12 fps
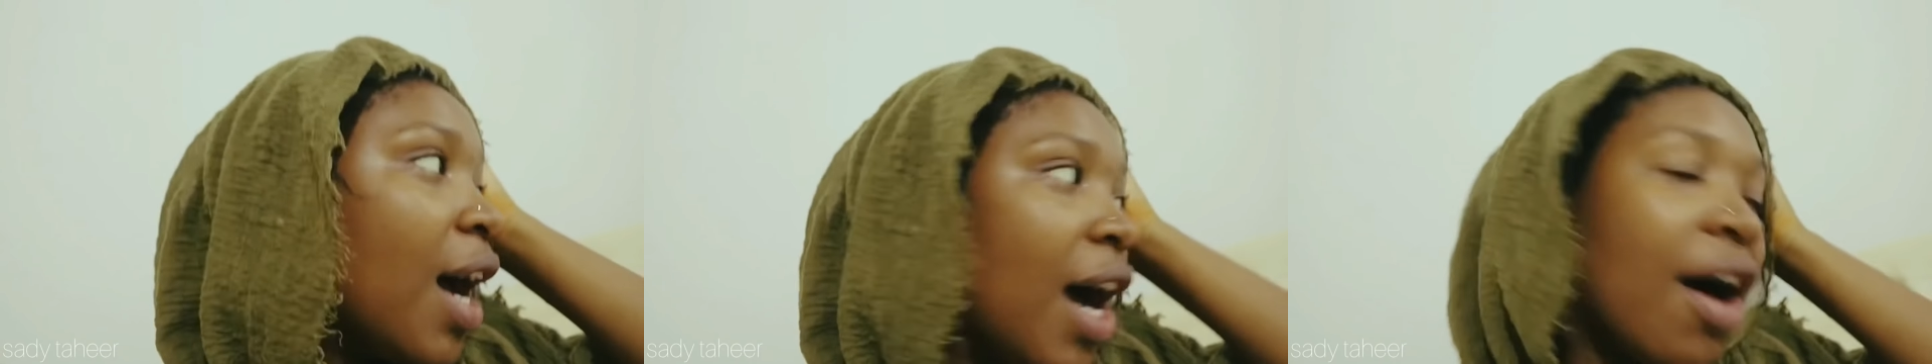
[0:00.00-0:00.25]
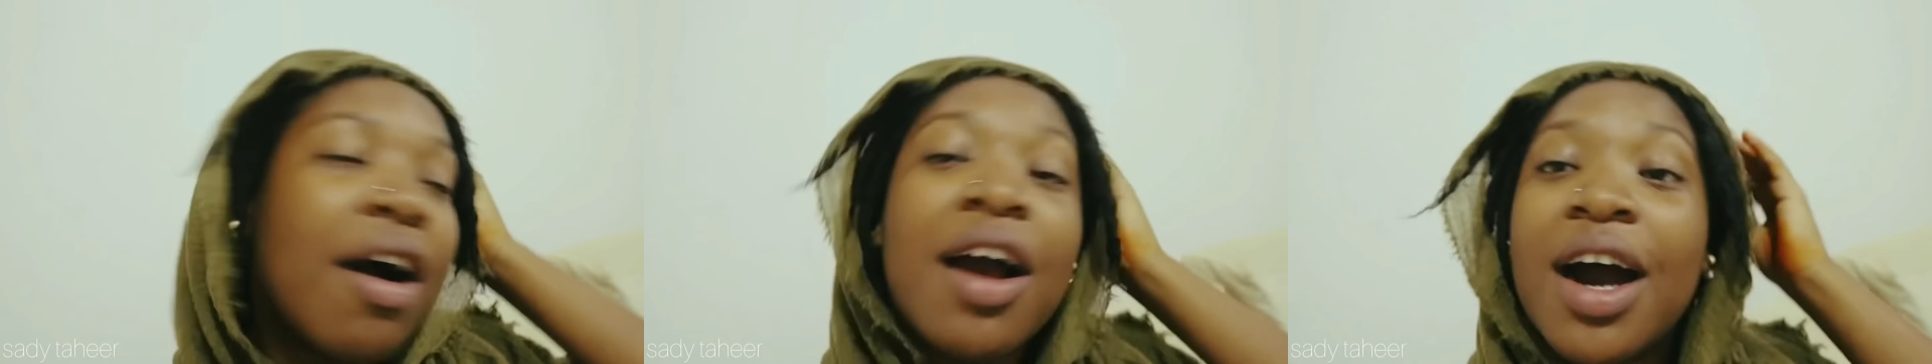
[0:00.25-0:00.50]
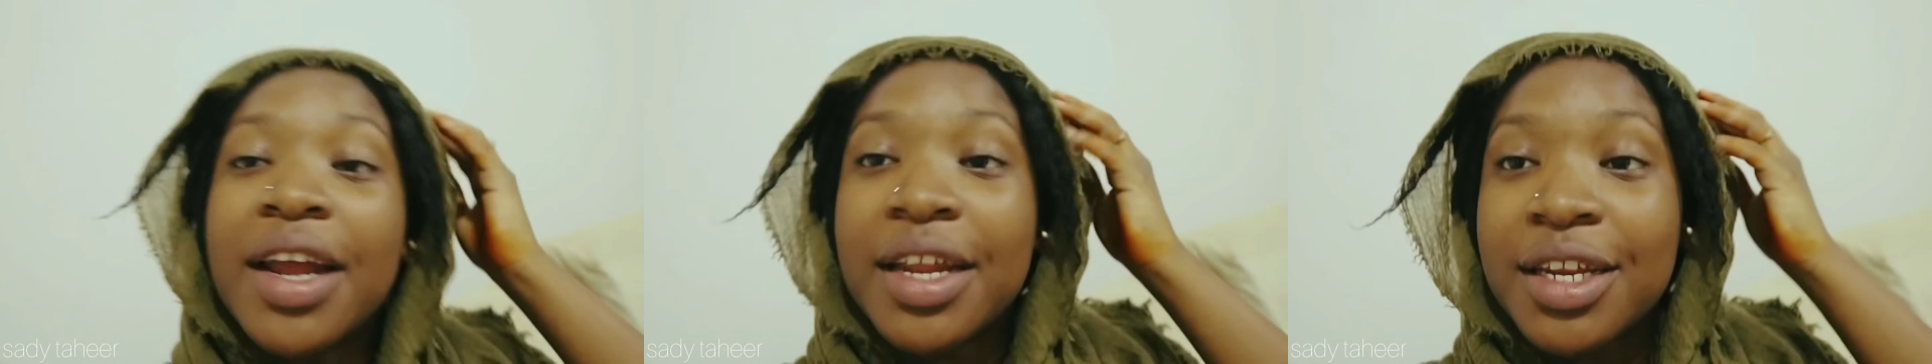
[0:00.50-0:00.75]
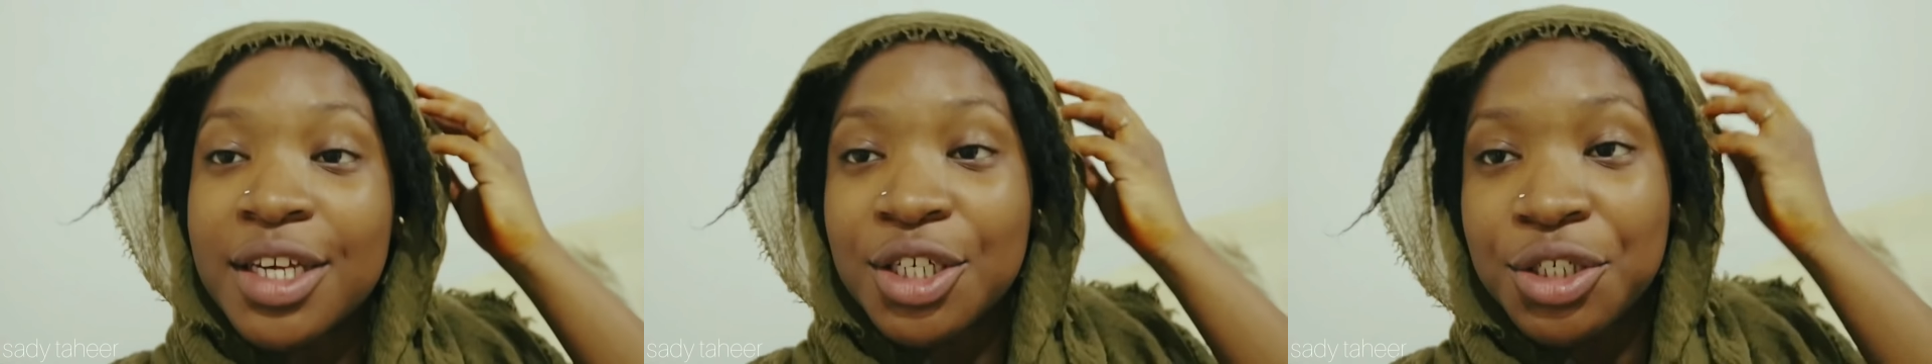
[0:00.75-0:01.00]
Our car had
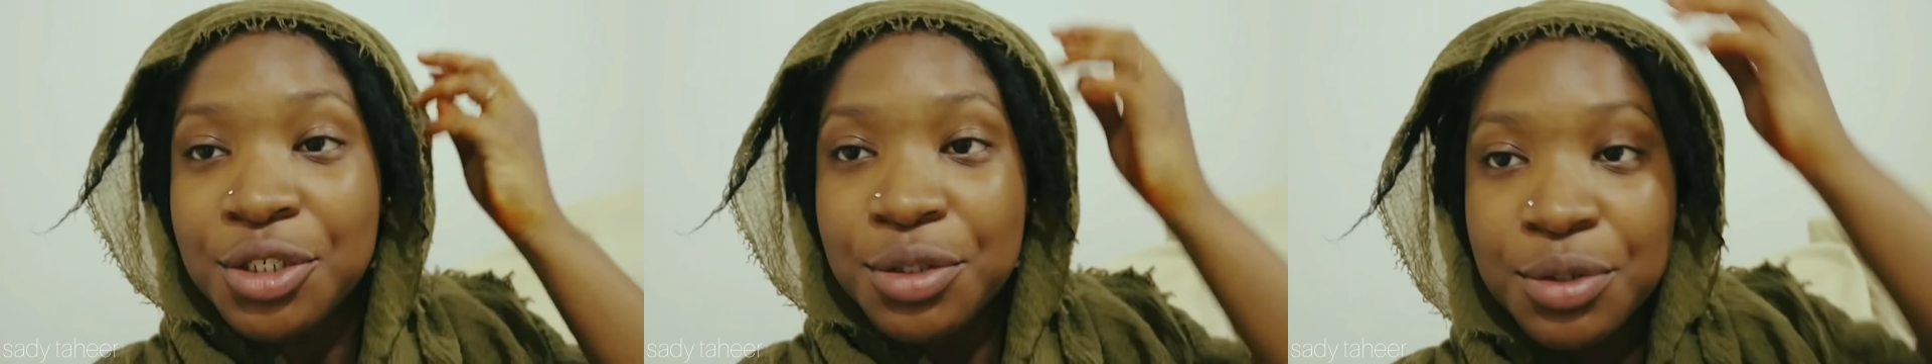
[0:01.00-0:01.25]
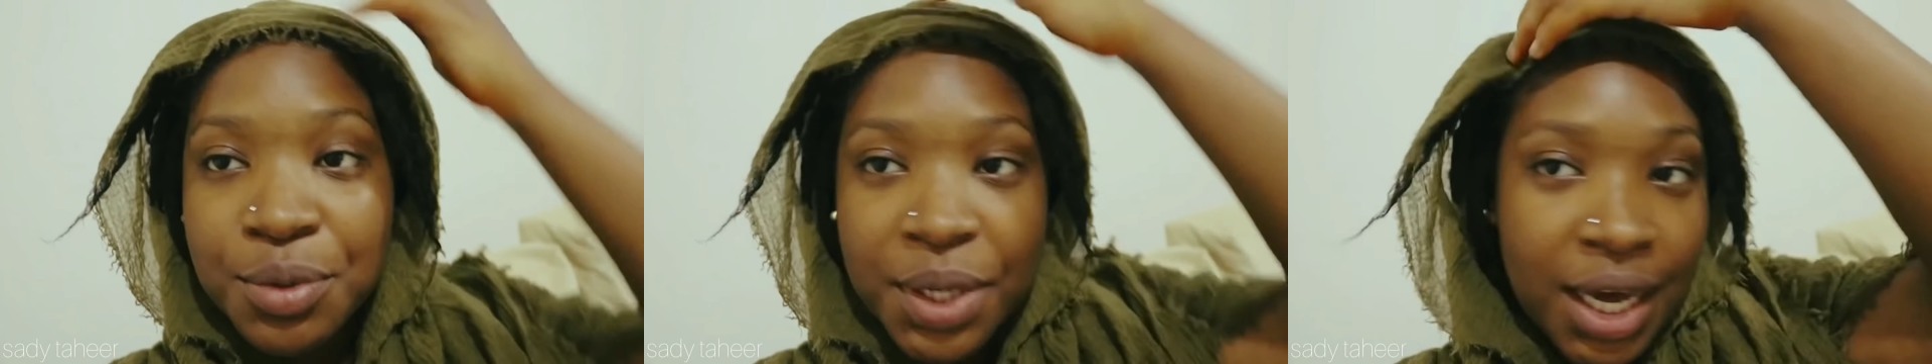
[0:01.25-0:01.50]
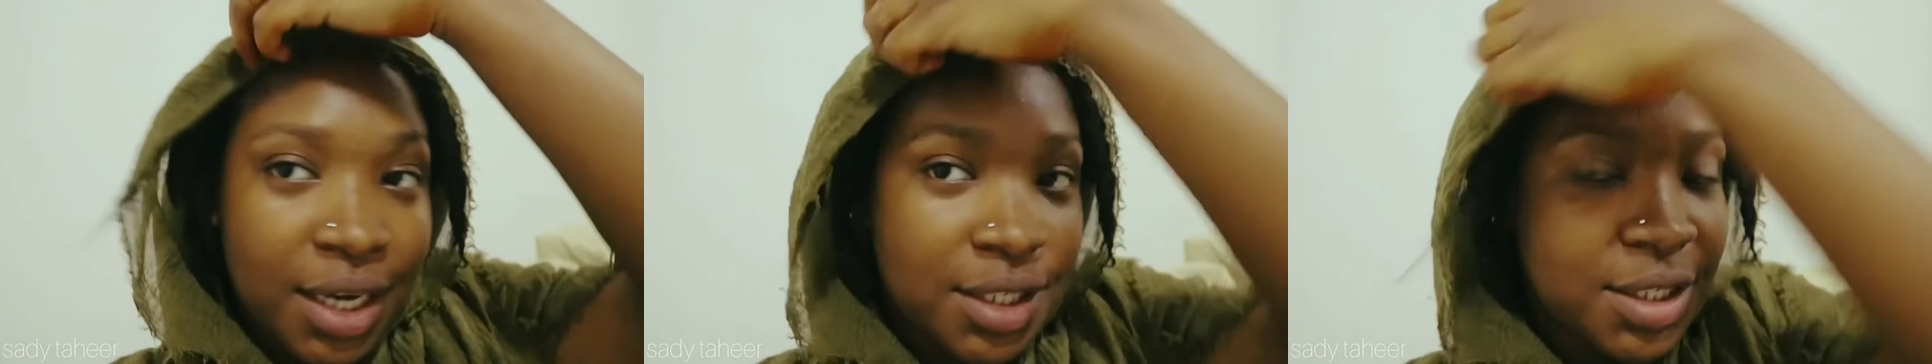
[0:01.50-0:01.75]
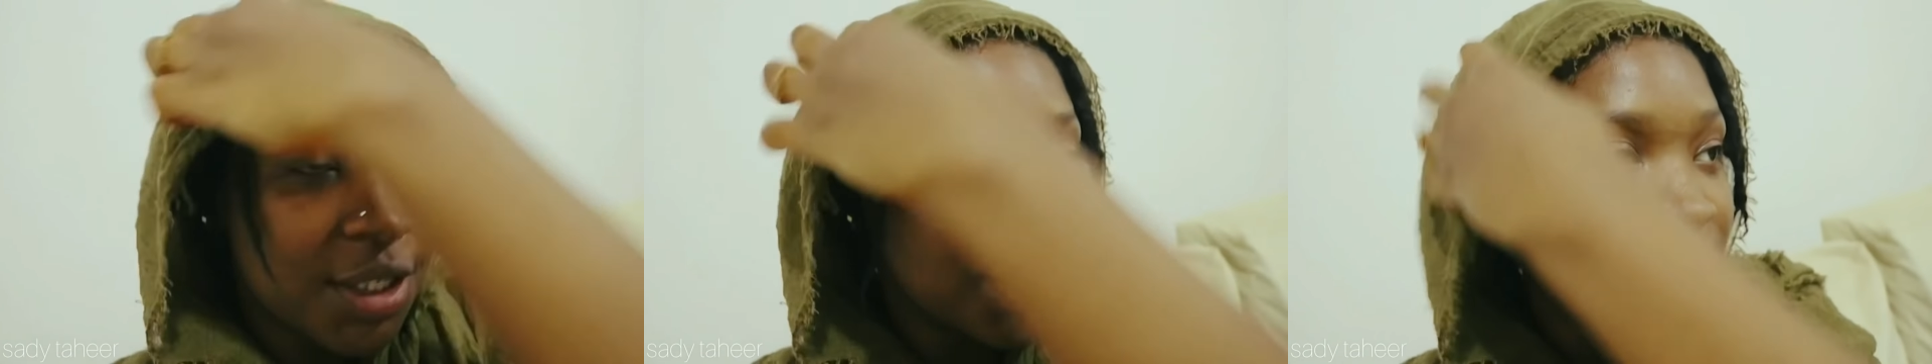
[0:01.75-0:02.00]
an issue. We had
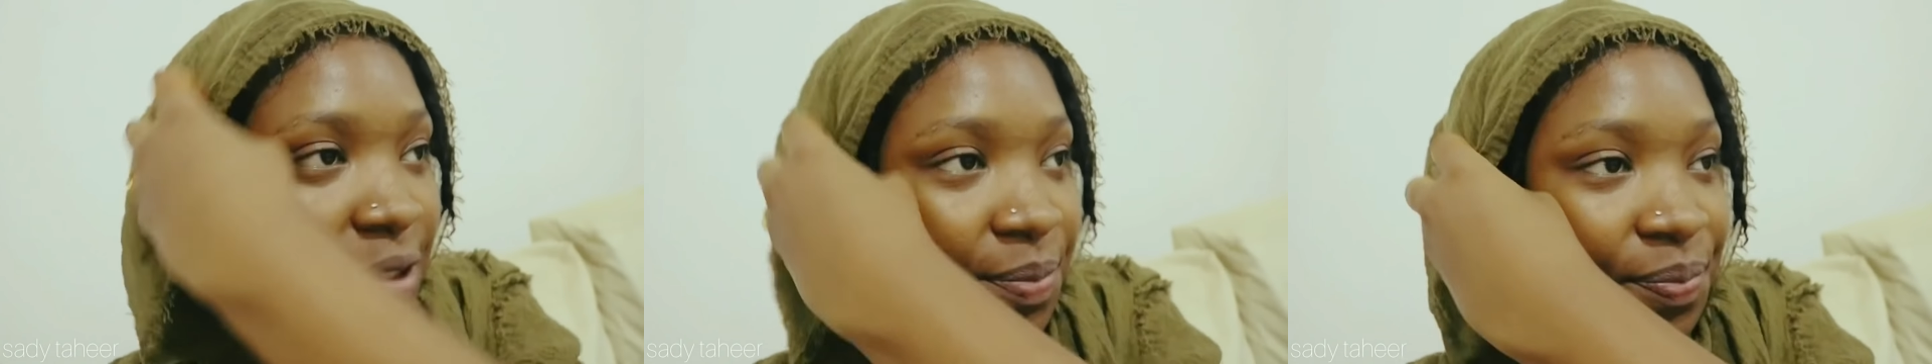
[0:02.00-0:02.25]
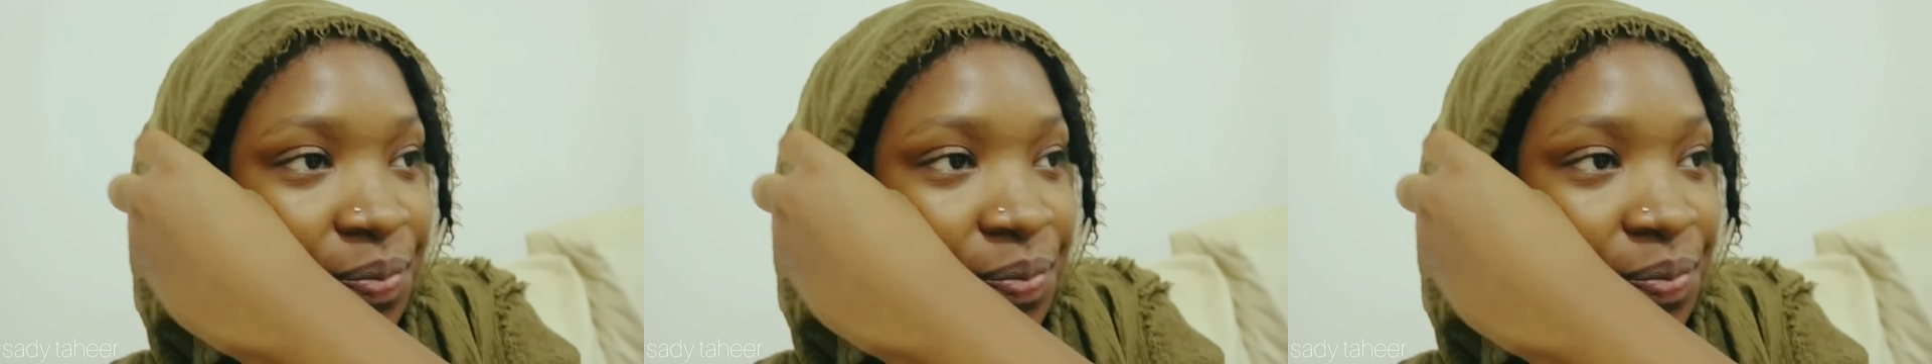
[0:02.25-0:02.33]
to